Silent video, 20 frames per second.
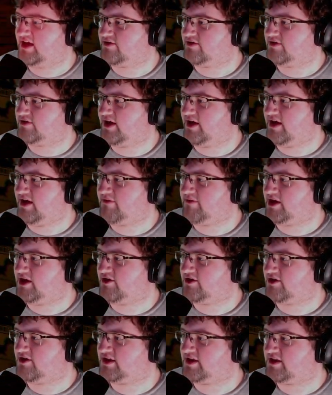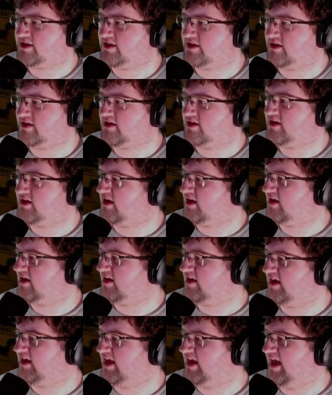I am curious because...
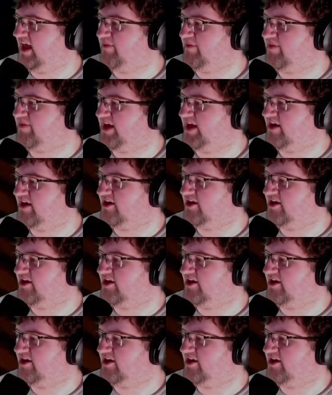yeah, there it